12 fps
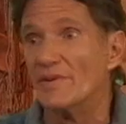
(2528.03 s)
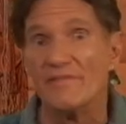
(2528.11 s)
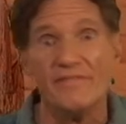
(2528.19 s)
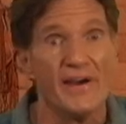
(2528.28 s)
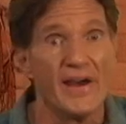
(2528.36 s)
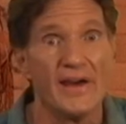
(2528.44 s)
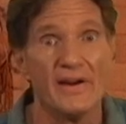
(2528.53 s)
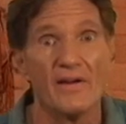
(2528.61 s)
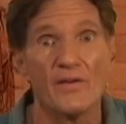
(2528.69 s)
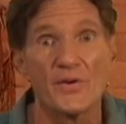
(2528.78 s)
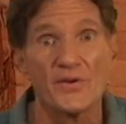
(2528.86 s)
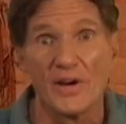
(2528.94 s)
invade
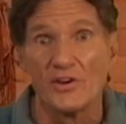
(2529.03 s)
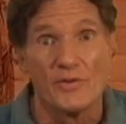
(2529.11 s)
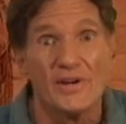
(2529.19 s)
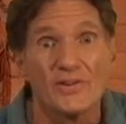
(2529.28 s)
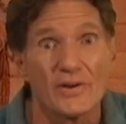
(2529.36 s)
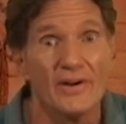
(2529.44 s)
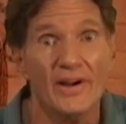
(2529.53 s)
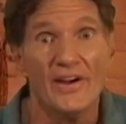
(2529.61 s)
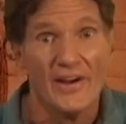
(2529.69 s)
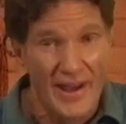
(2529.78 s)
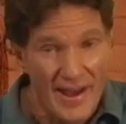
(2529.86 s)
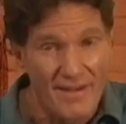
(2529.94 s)
other countries or
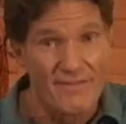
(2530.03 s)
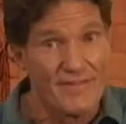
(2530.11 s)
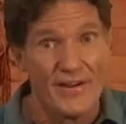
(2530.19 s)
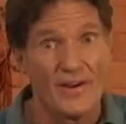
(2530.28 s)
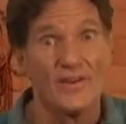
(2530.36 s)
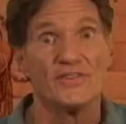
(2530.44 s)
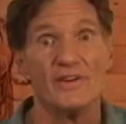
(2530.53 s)
have theirs